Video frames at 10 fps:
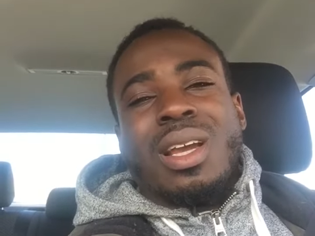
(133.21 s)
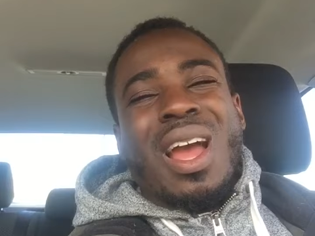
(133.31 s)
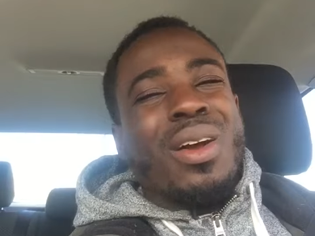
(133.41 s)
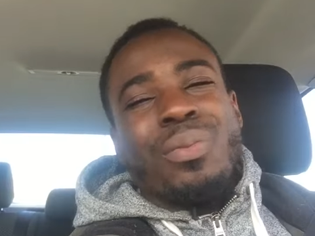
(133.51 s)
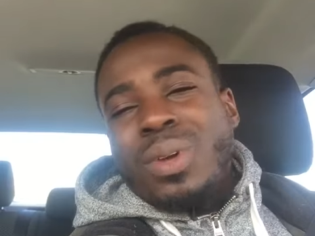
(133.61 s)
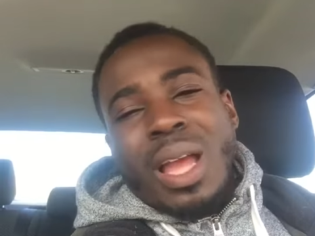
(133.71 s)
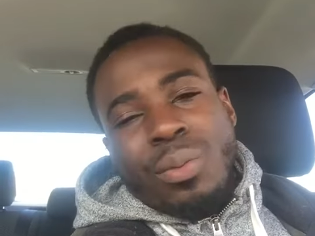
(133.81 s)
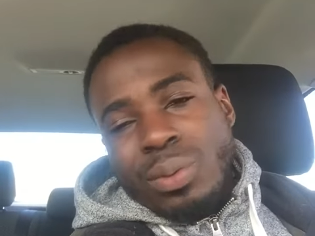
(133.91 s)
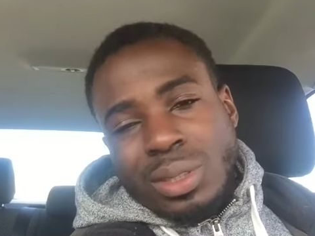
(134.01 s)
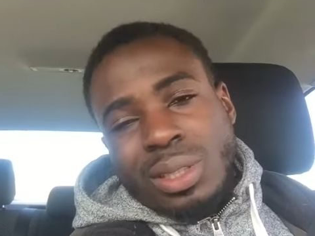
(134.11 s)
I, I
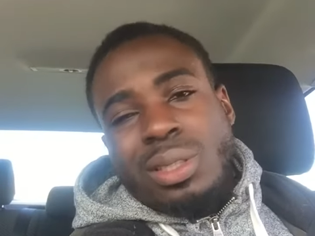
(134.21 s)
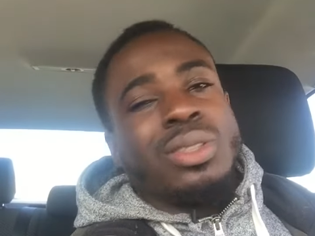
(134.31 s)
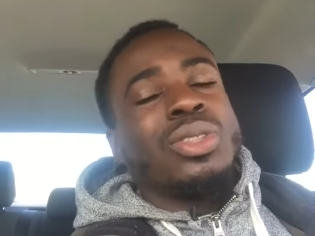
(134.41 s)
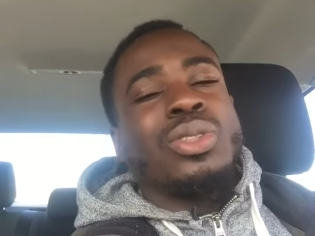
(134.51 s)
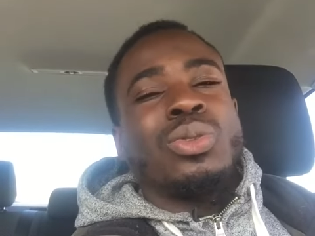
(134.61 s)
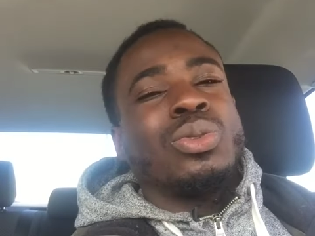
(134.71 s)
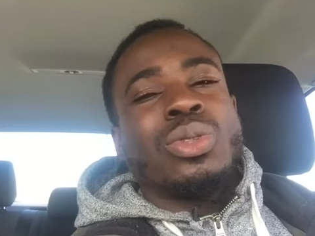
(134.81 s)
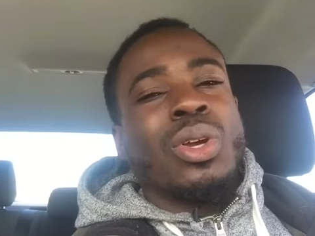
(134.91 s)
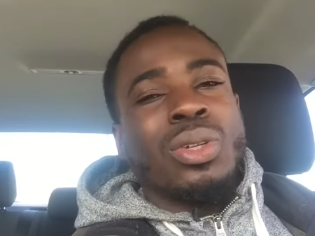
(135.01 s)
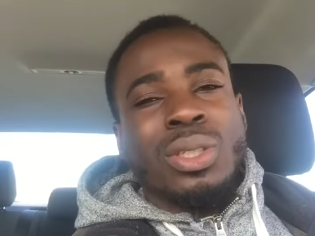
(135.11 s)
wasn't in your
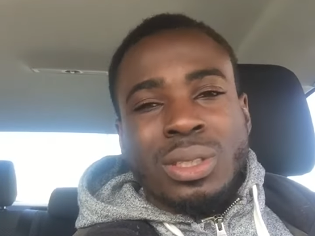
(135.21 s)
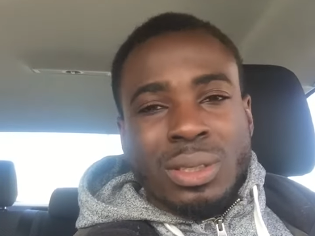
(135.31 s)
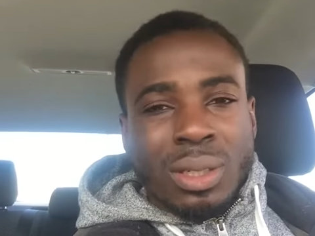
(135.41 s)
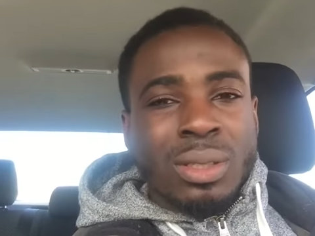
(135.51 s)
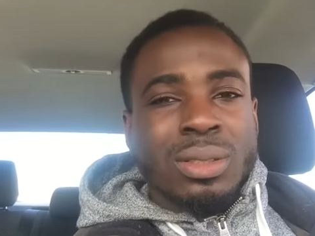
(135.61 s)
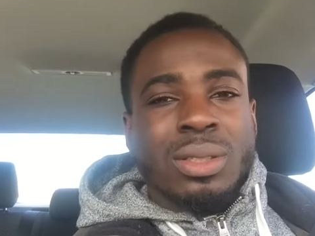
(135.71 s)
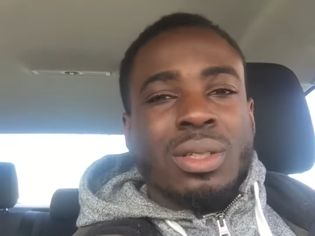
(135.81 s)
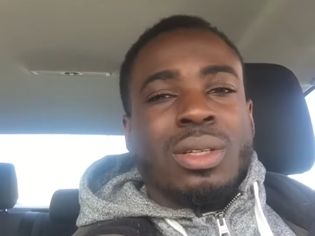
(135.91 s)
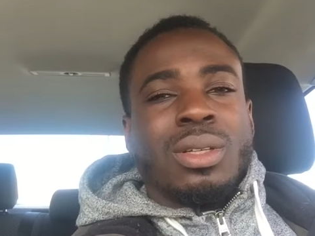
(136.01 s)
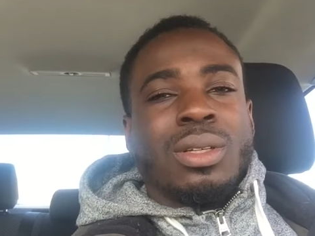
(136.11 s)
shoes all these years.
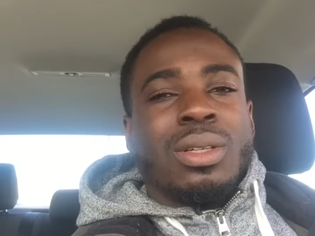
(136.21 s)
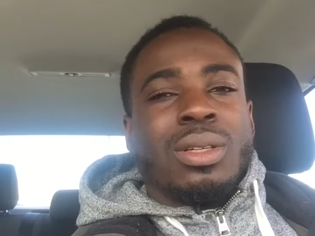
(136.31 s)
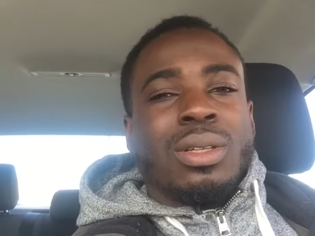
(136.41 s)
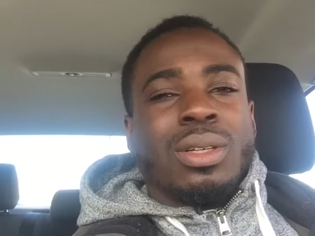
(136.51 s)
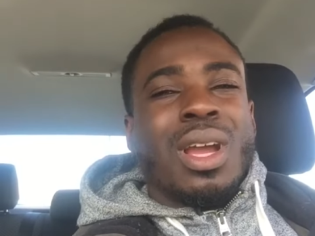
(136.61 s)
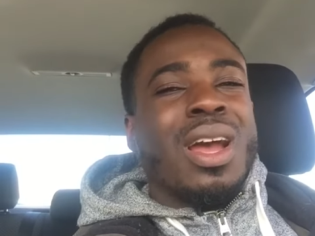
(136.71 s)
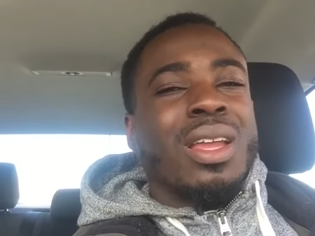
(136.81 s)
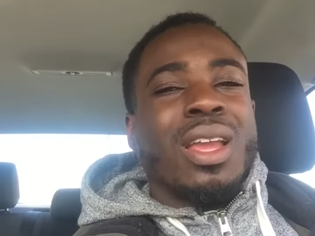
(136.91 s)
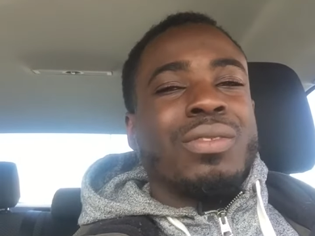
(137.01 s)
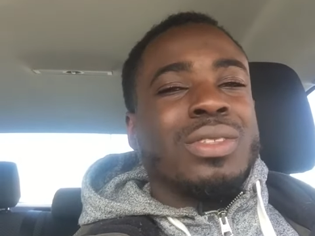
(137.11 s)
God
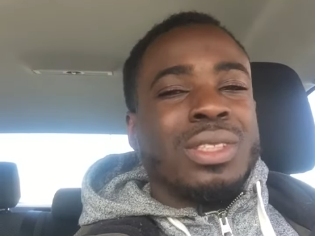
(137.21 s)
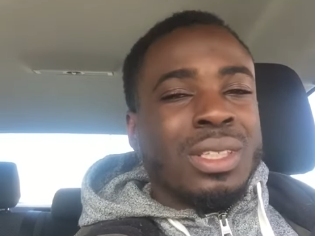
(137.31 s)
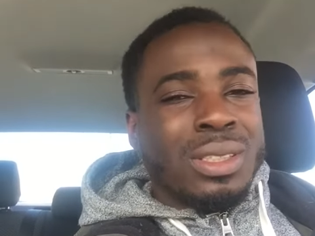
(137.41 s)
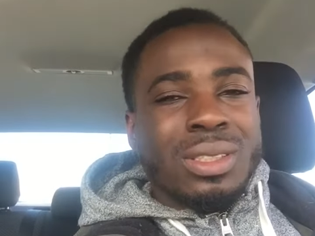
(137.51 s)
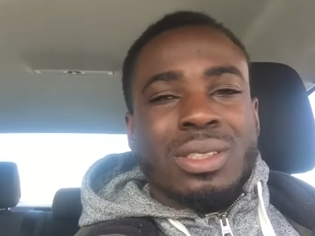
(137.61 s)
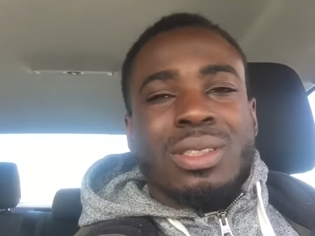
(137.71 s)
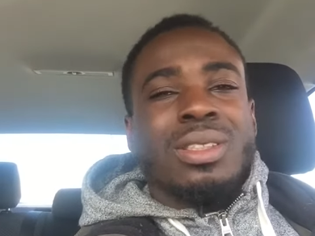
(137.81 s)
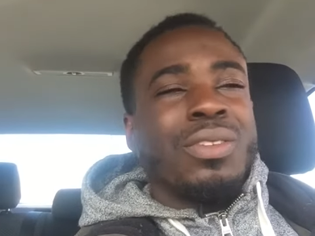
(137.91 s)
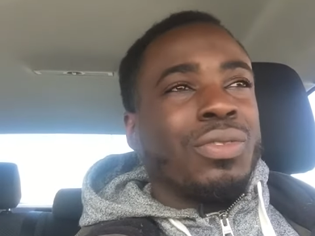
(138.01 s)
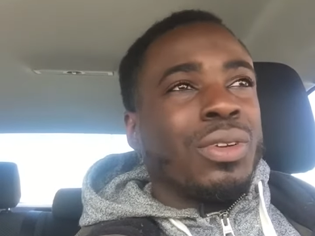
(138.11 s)
gave us each a
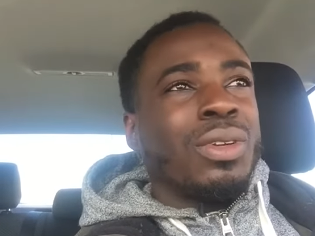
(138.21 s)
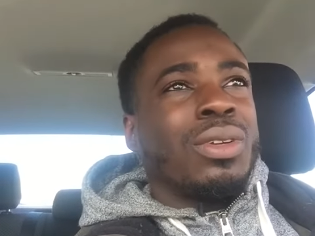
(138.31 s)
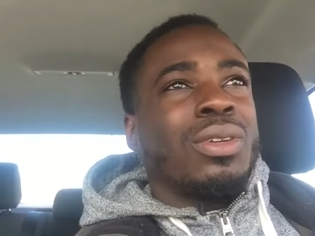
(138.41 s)
different,